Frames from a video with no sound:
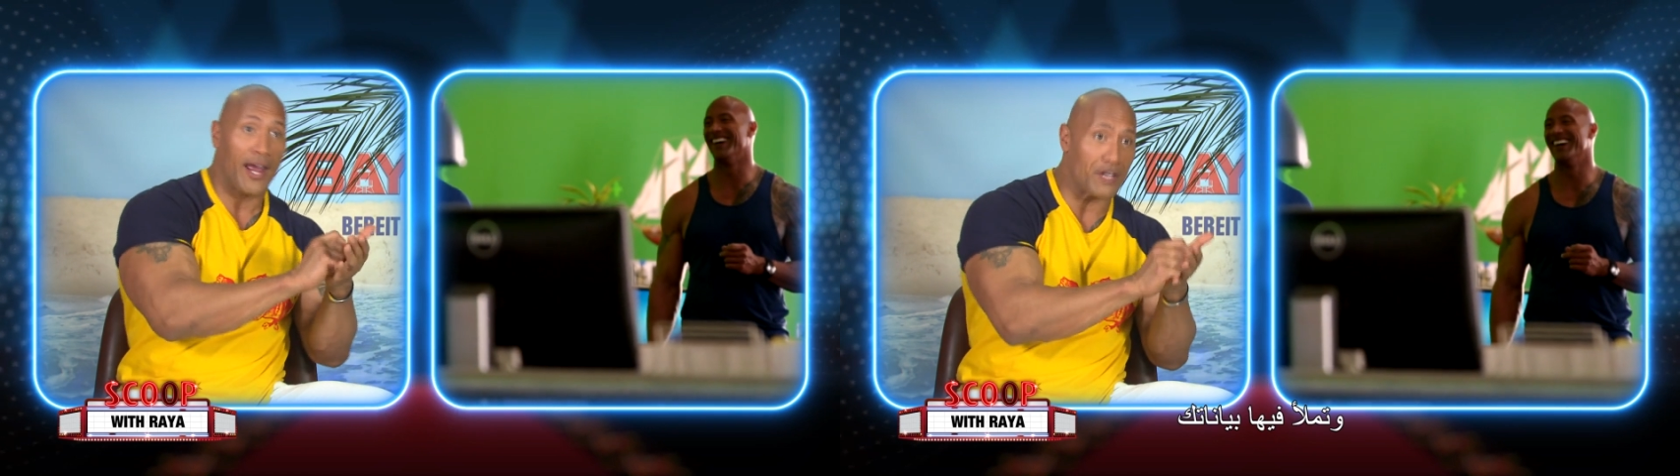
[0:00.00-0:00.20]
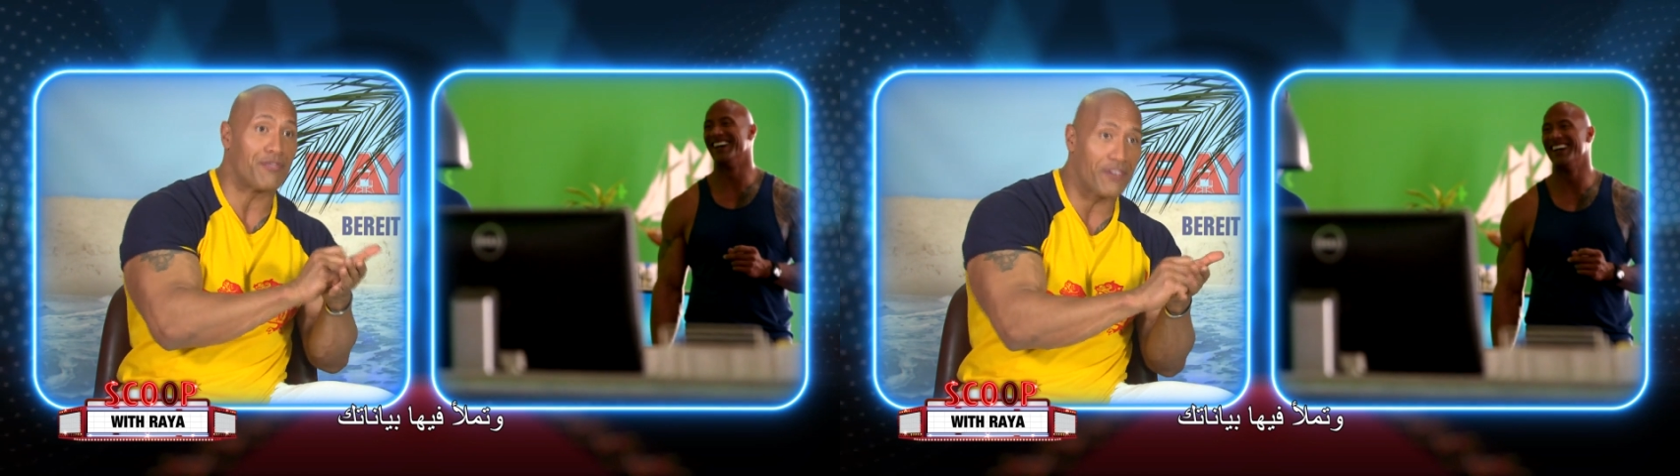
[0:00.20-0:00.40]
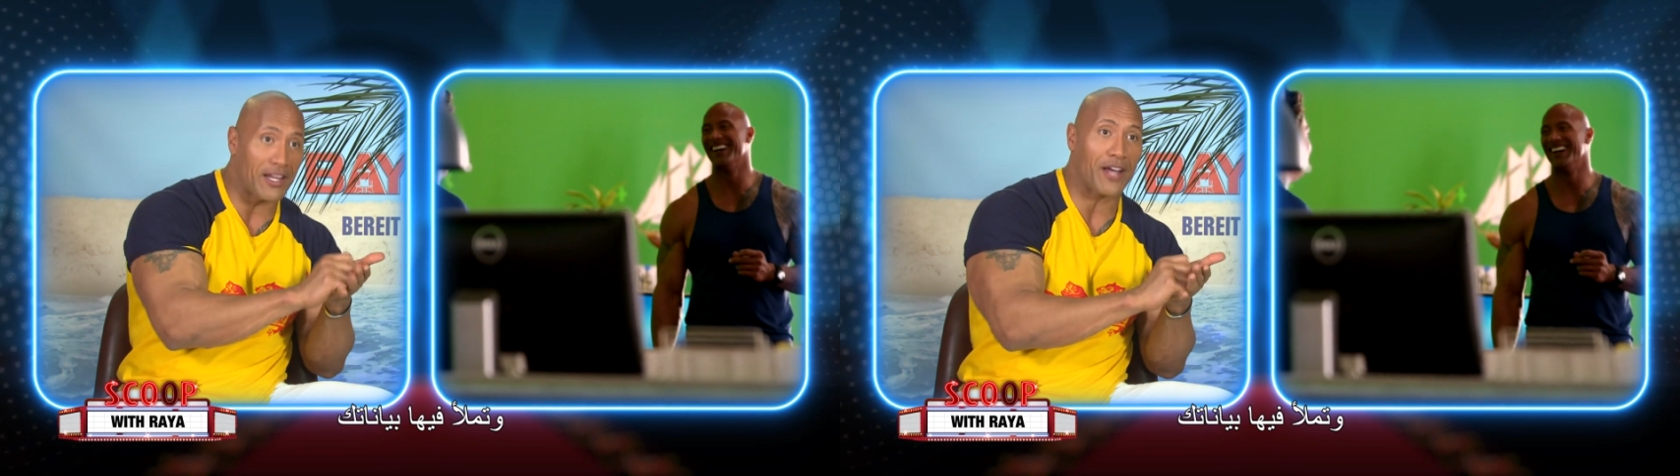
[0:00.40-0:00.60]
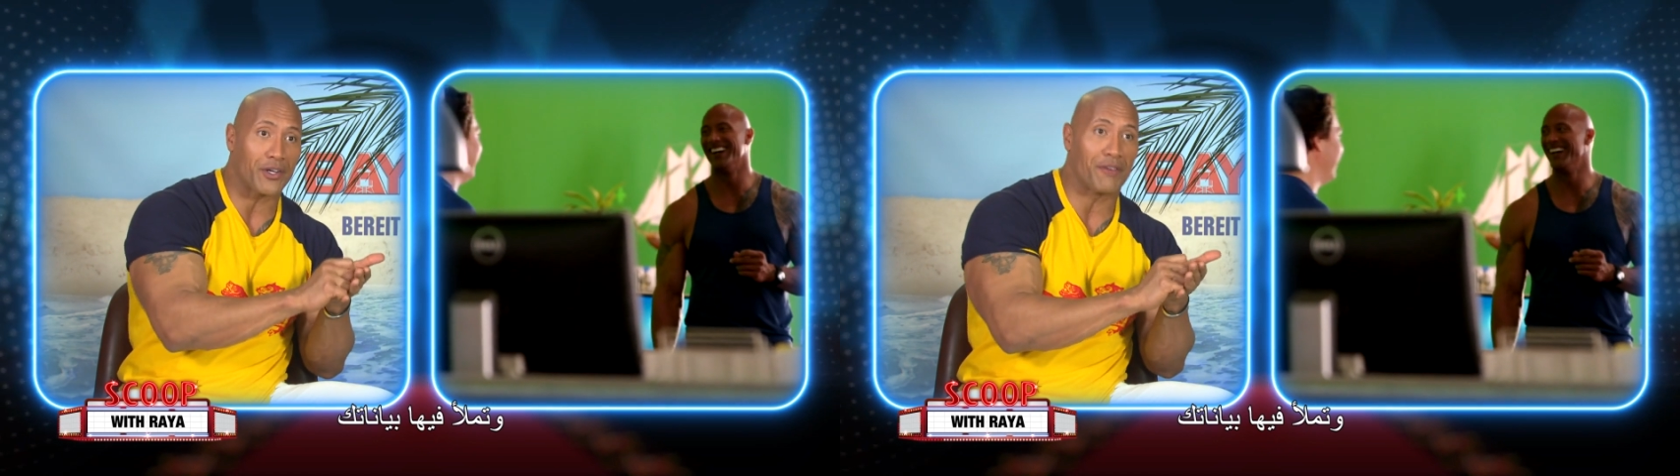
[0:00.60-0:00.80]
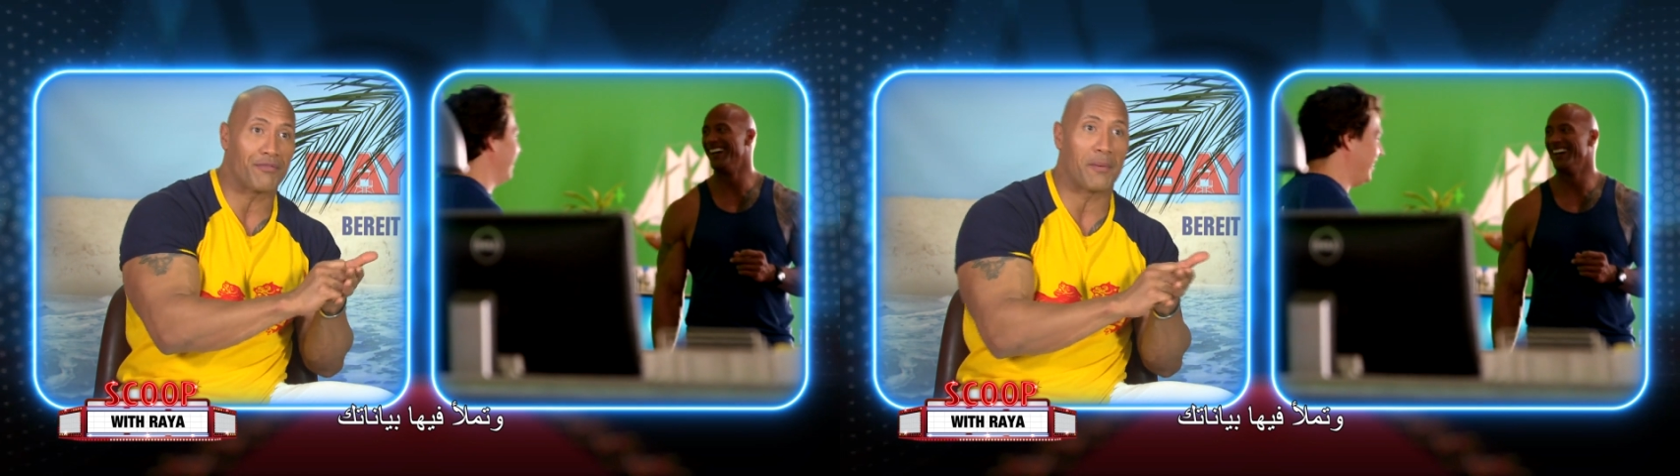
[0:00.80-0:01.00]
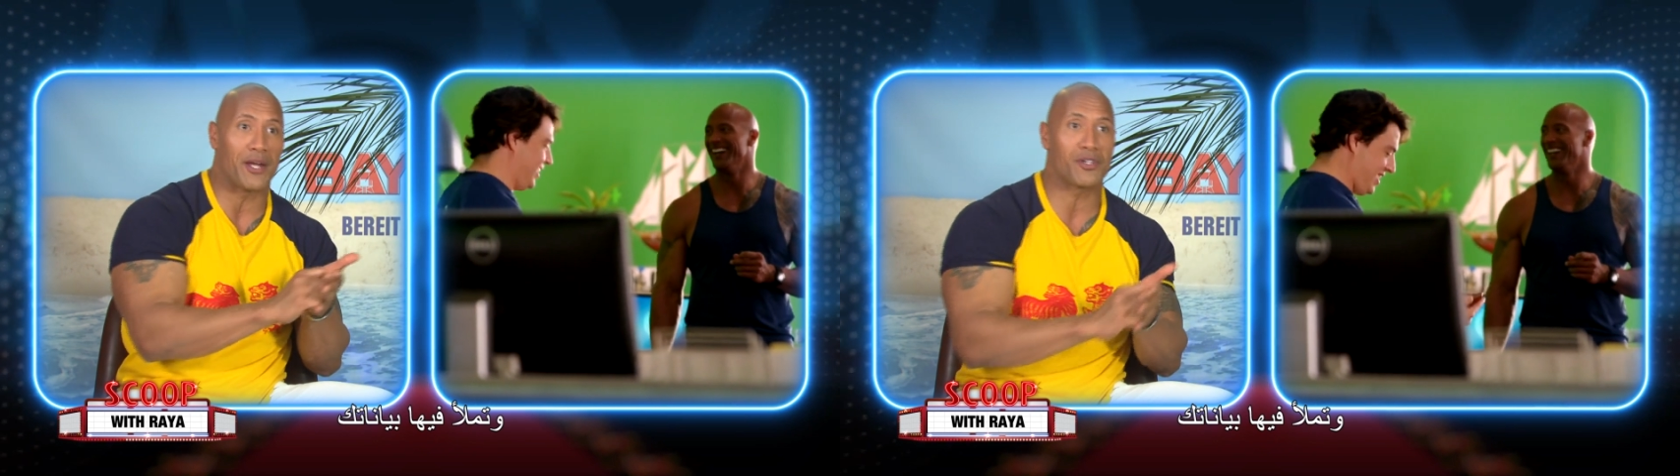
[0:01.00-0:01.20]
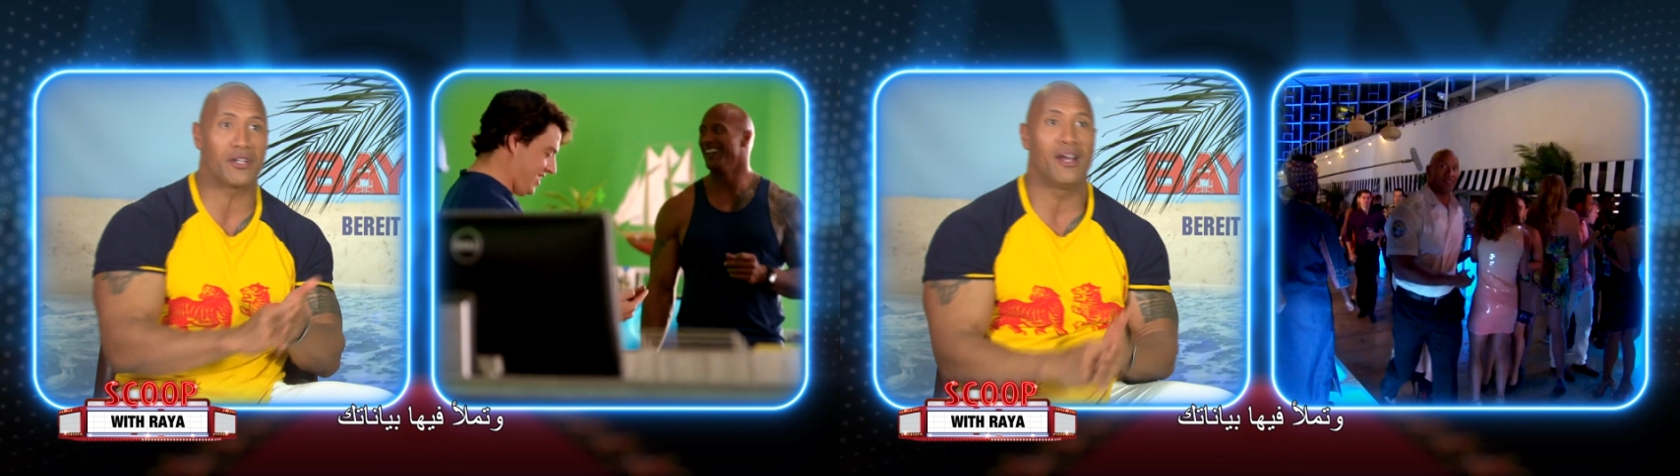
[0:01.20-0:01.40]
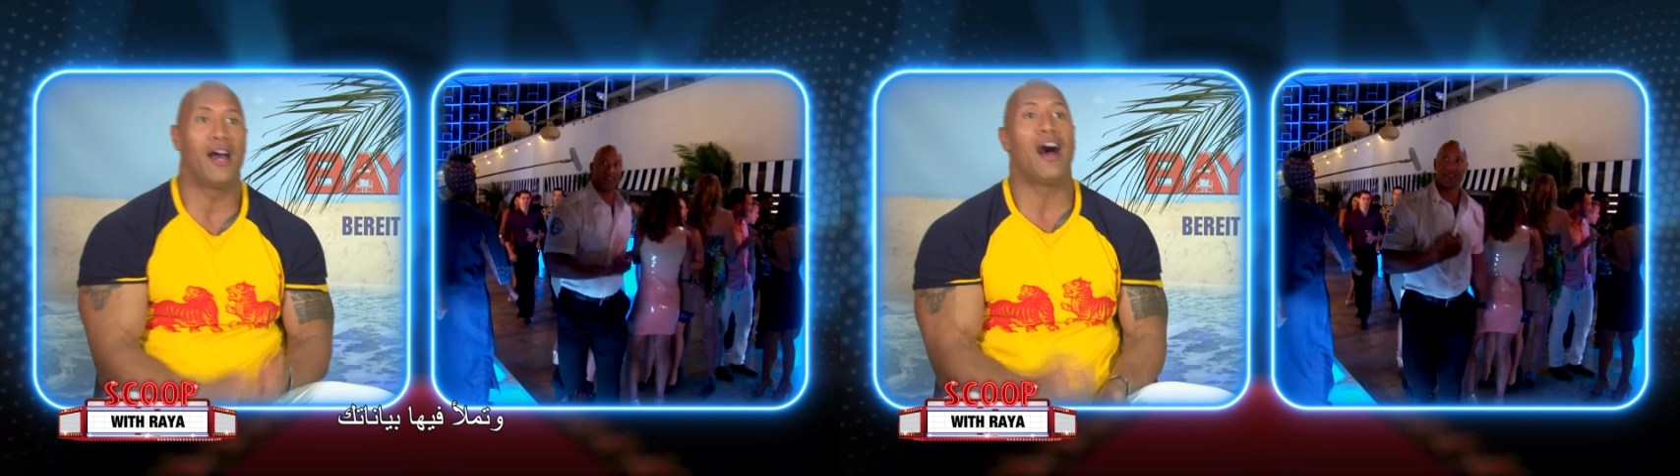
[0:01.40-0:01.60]
and you fill out your
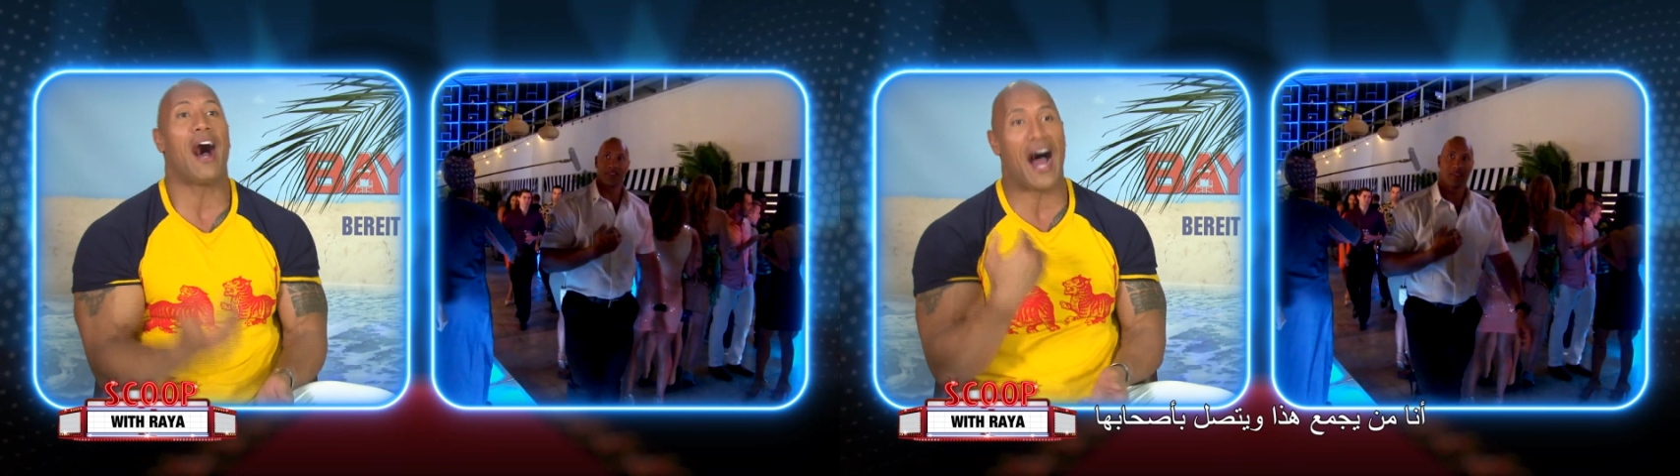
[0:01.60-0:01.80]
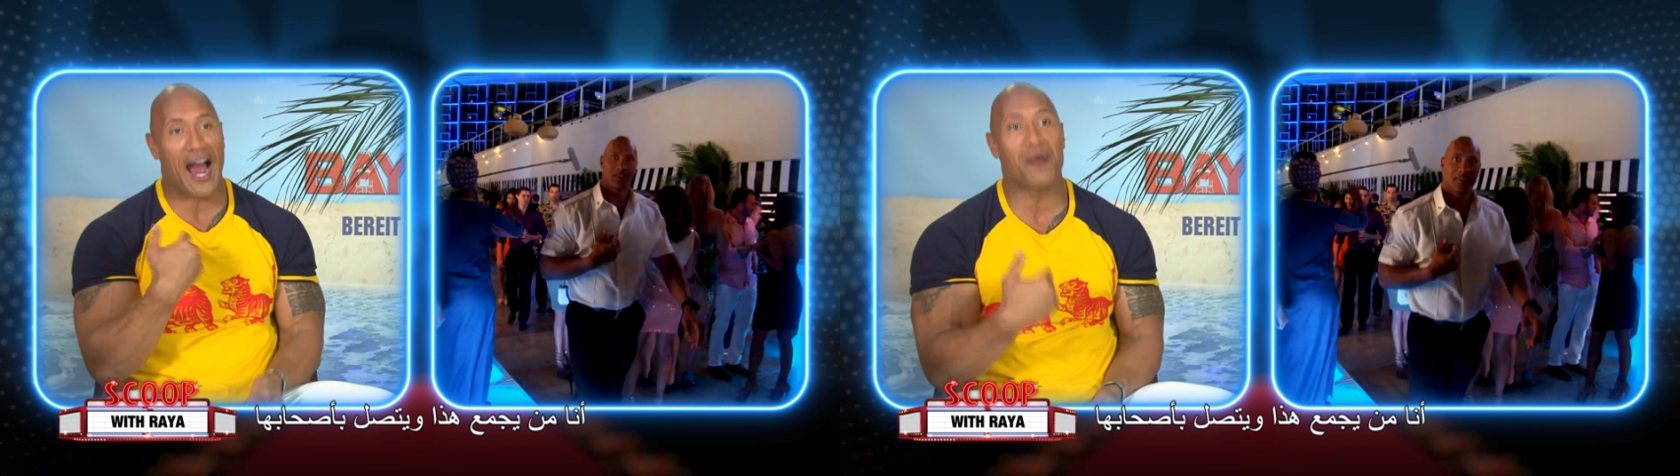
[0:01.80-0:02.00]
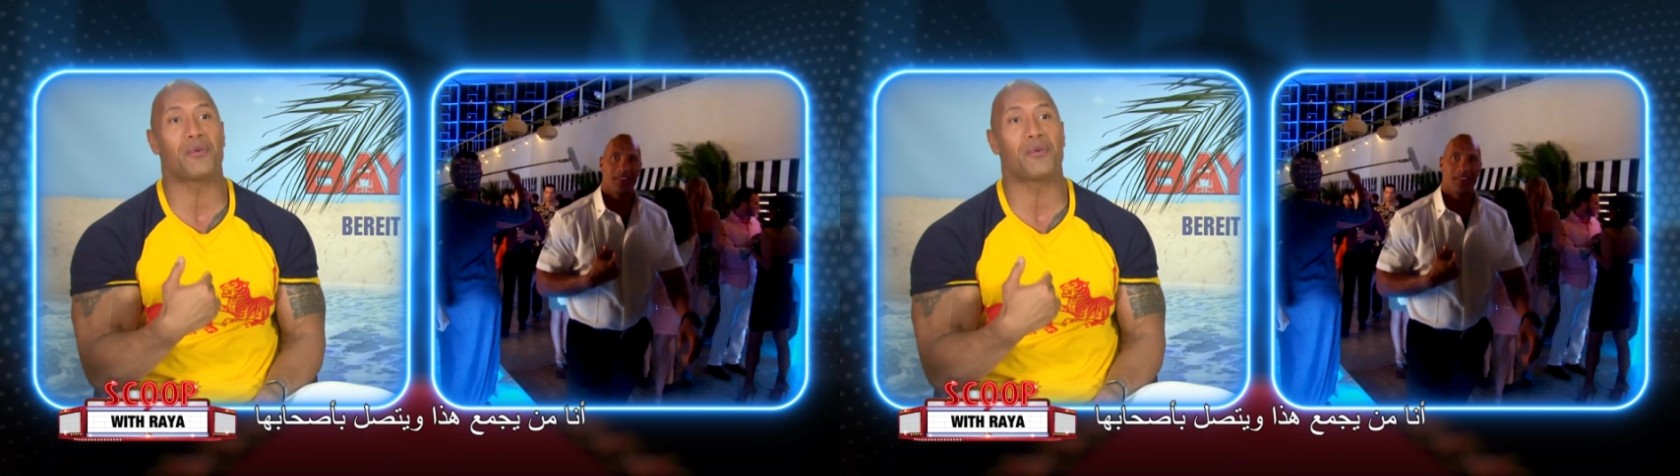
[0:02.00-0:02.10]
information i